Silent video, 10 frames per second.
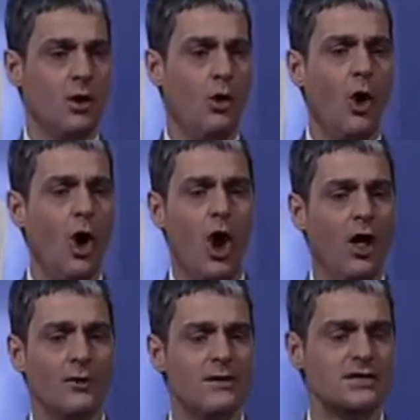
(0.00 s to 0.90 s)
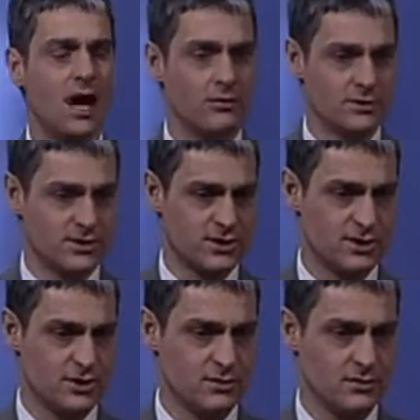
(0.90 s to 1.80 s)
all the
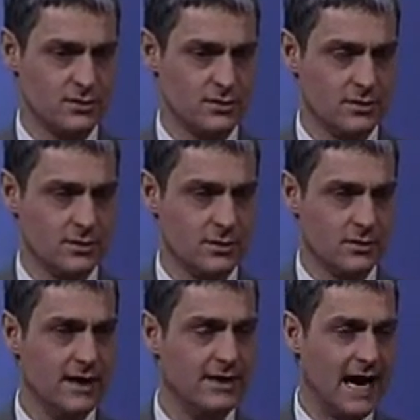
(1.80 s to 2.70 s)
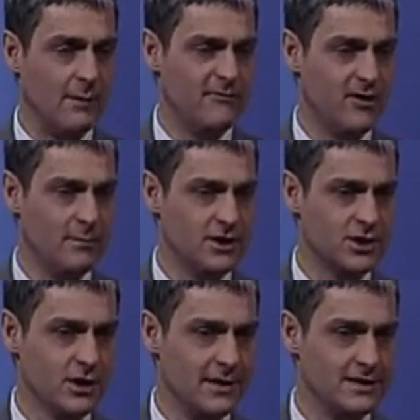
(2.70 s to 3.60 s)
results that come from
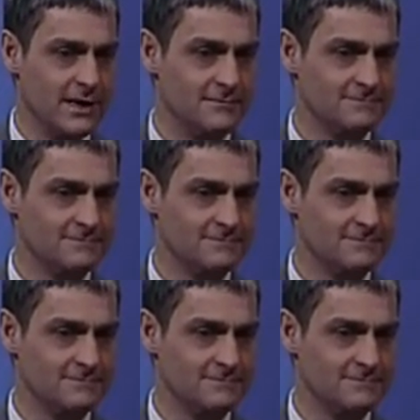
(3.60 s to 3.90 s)
maturity.